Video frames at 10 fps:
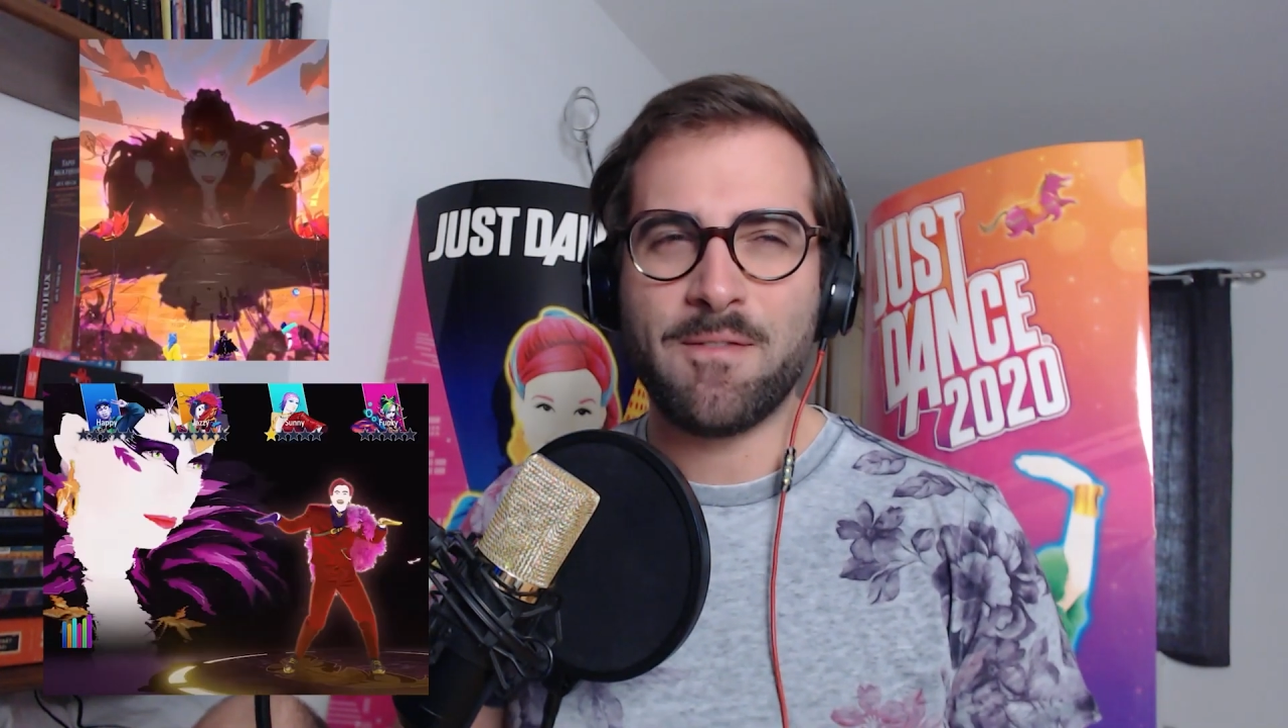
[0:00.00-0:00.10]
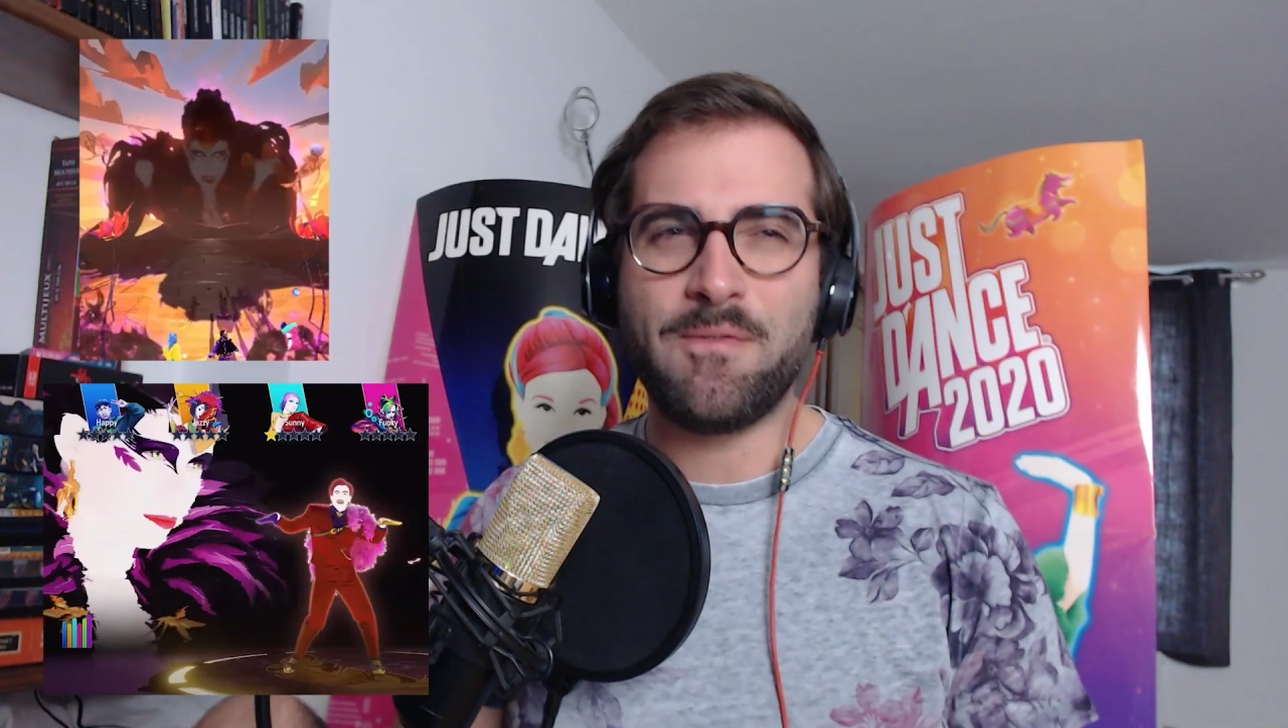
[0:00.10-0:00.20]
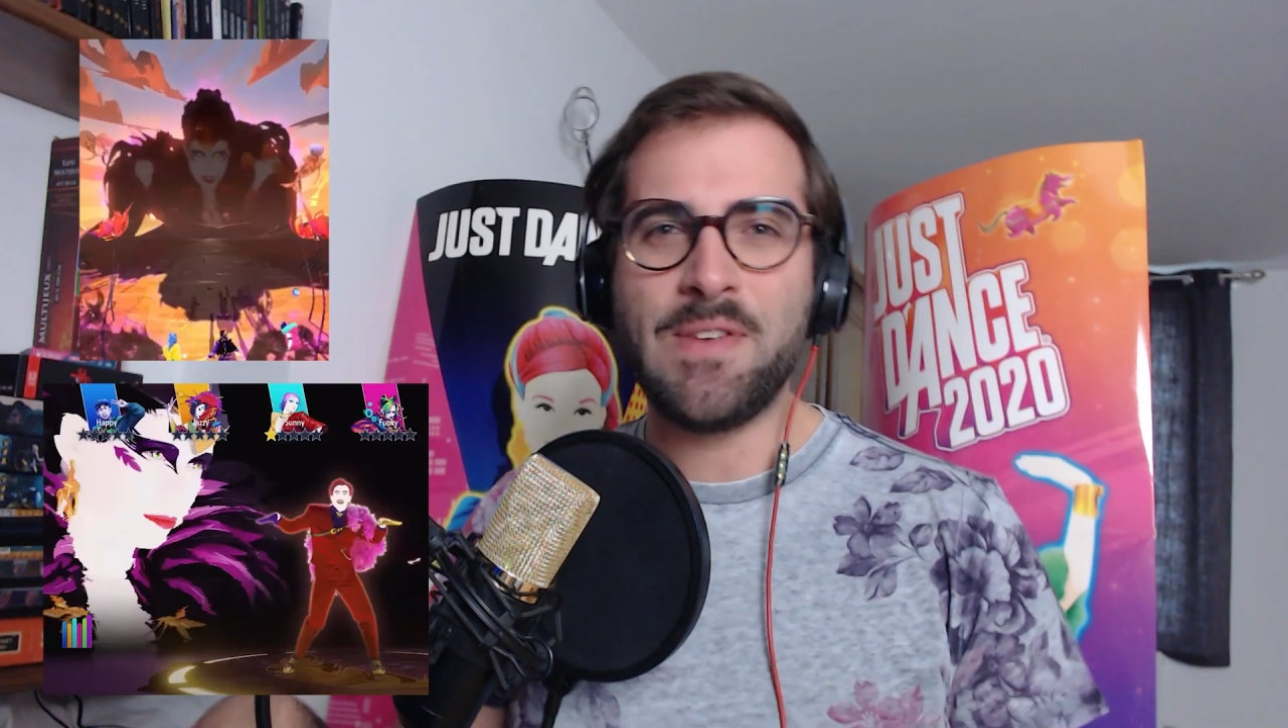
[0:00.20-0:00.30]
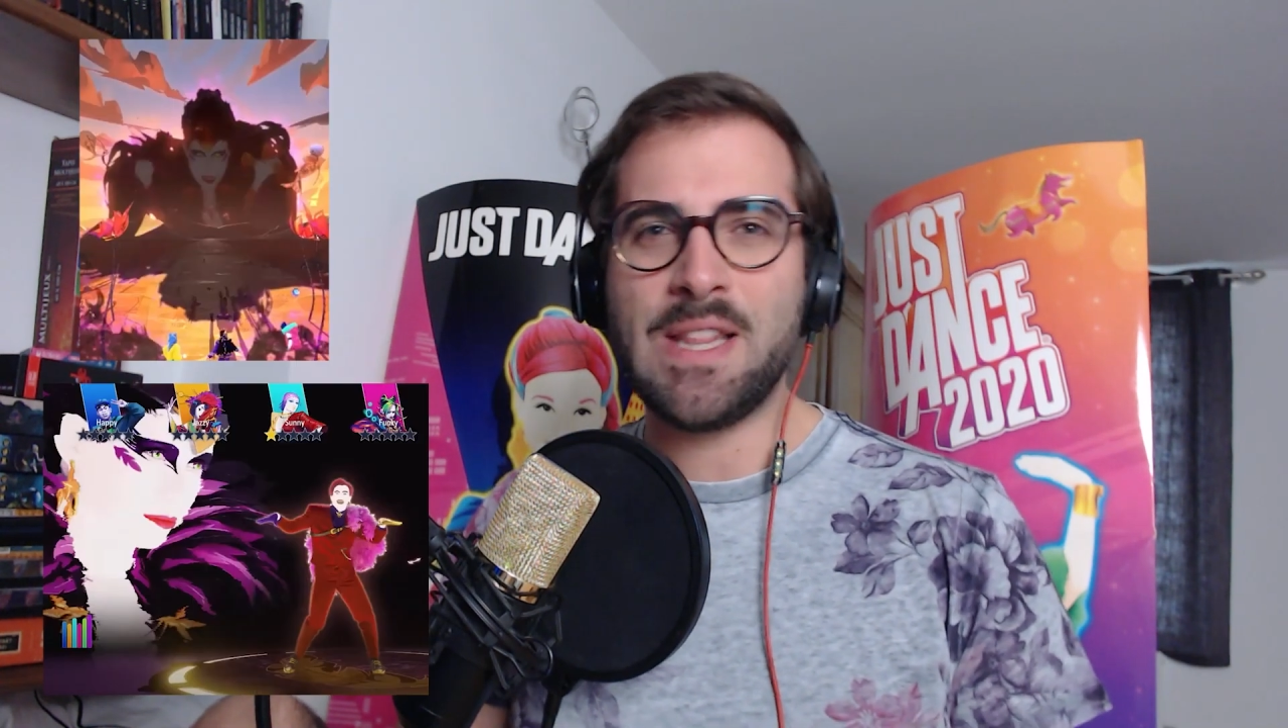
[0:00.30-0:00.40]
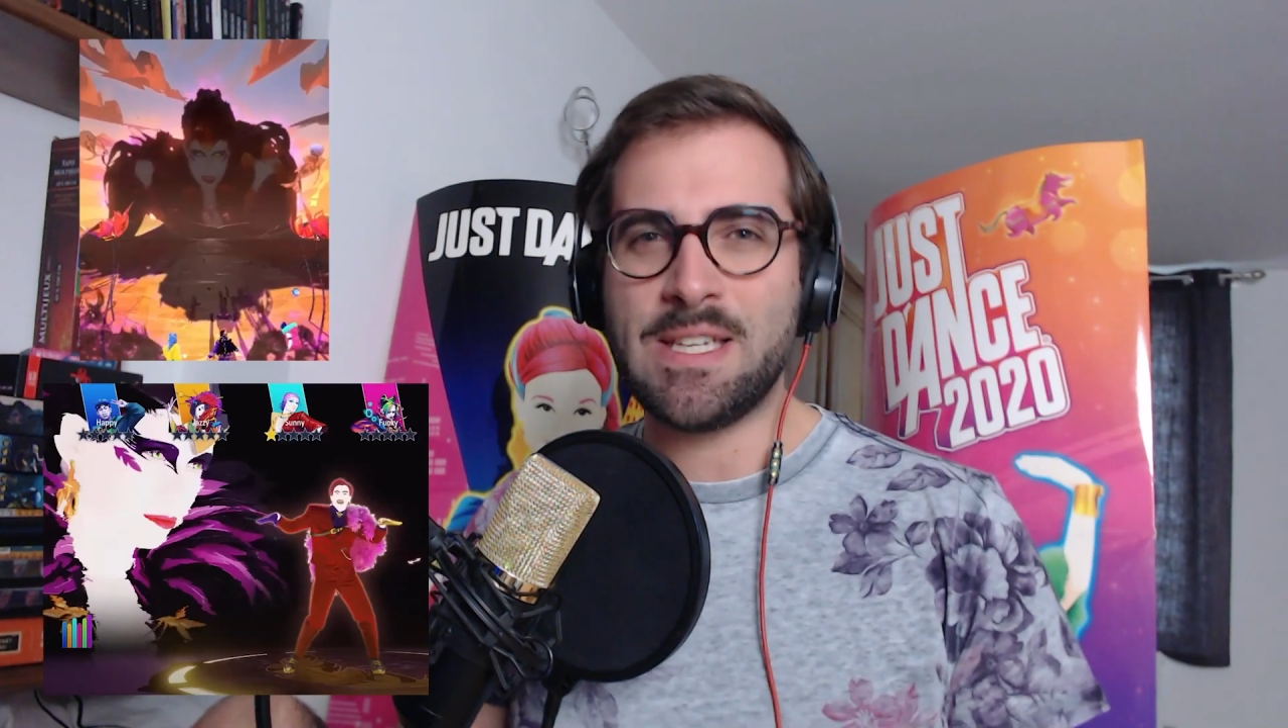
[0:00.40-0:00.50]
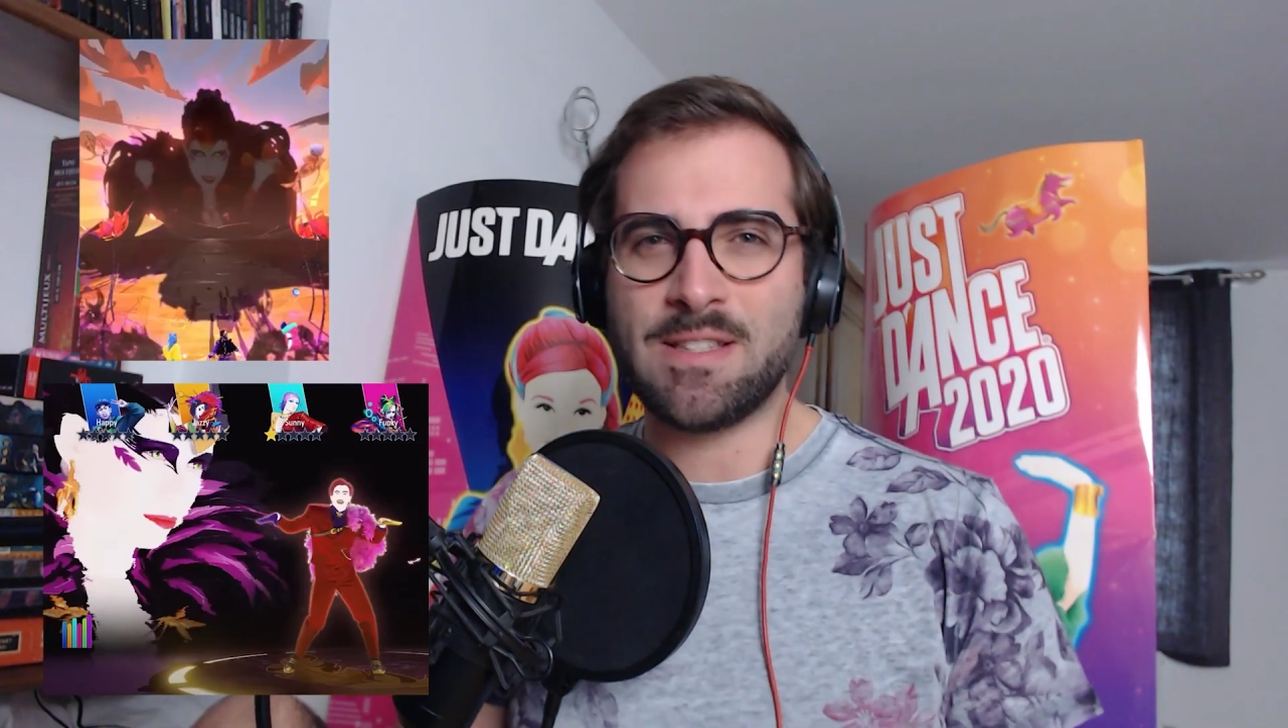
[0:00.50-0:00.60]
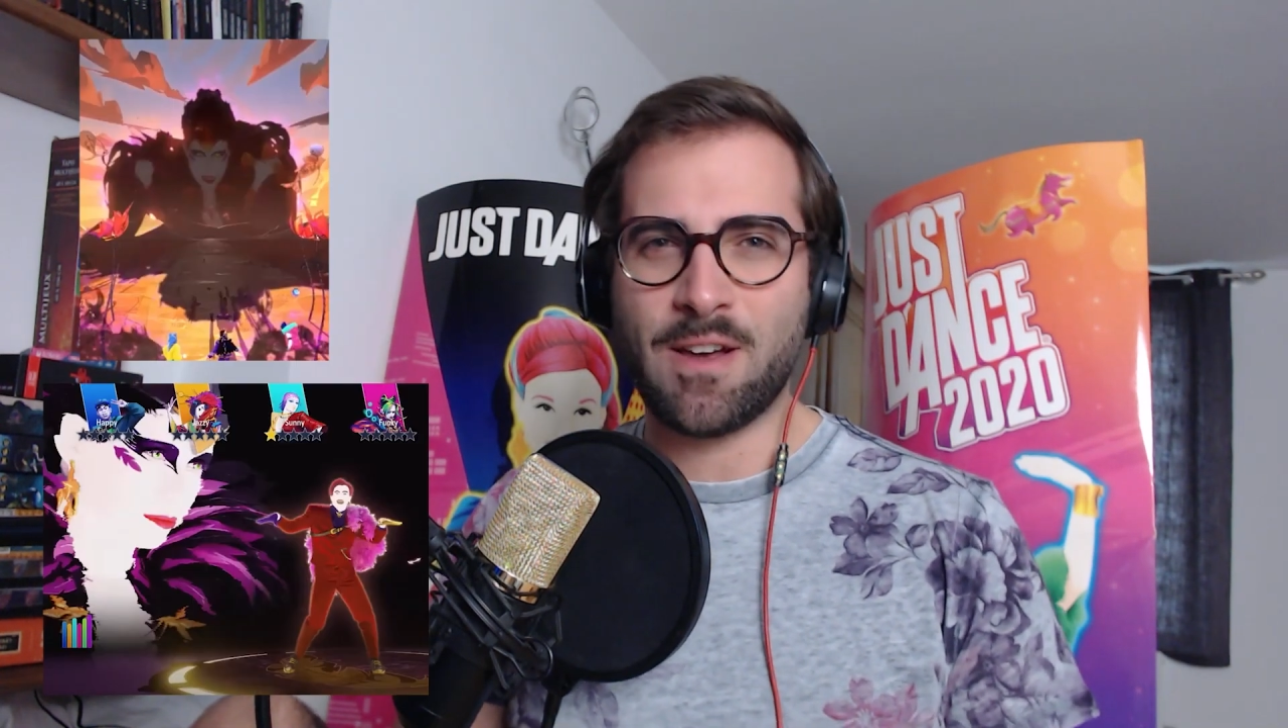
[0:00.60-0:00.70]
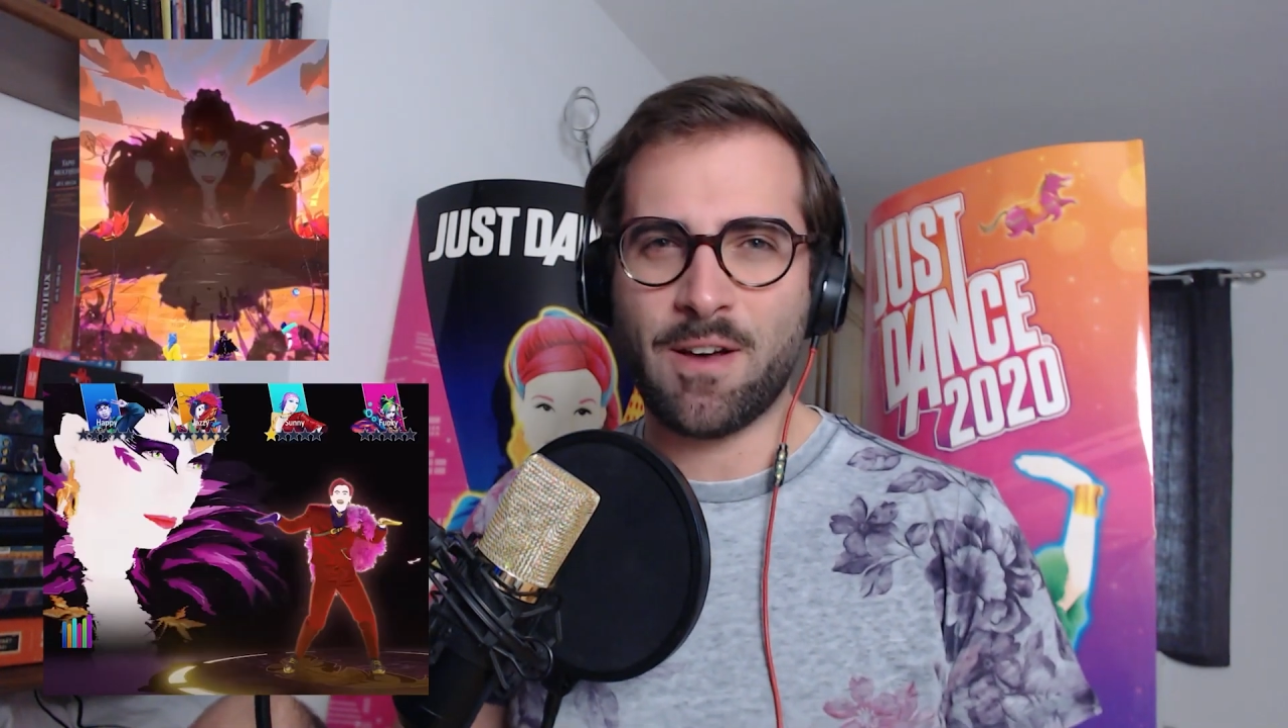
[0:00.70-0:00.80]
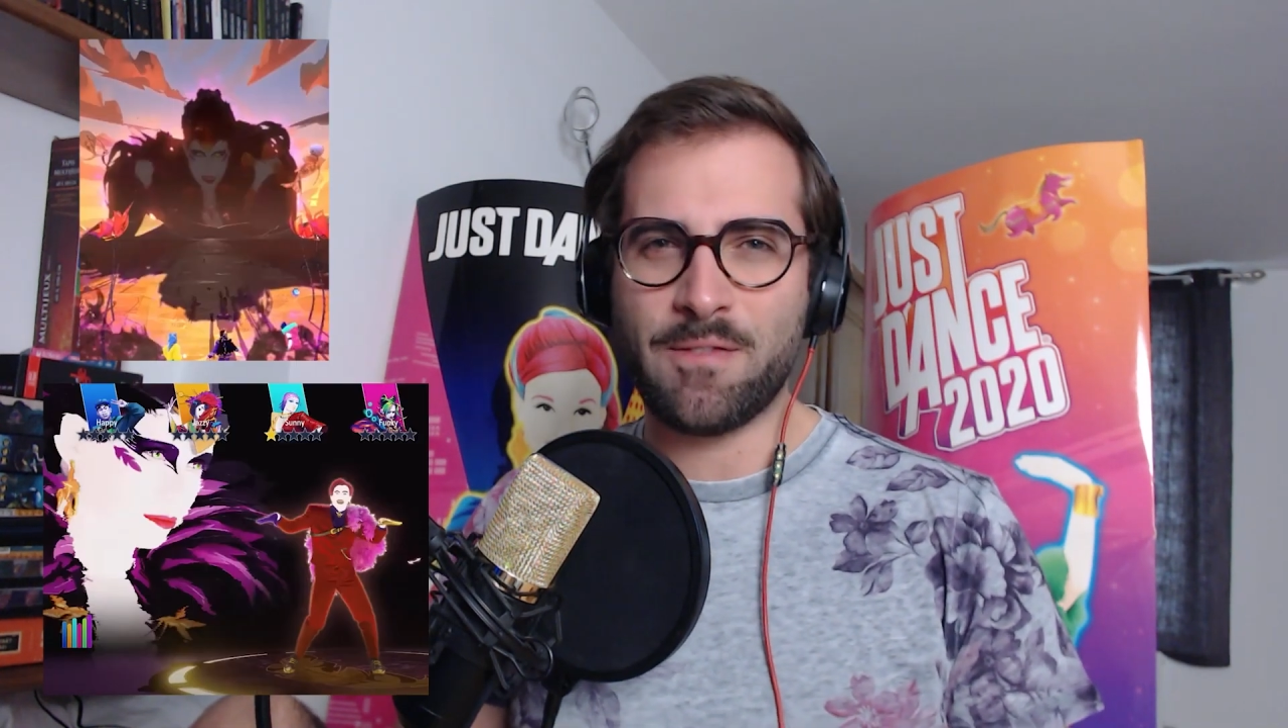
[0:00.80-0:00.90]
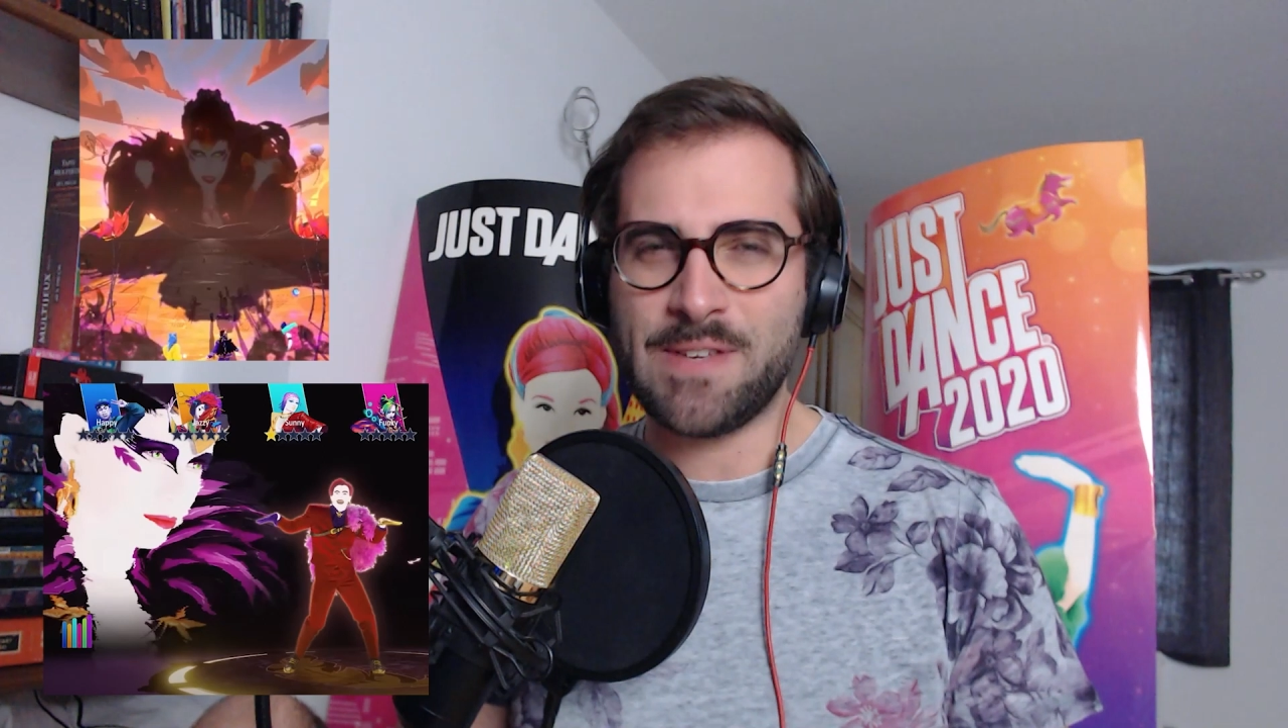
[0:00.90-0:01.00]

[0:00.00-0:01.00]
villain of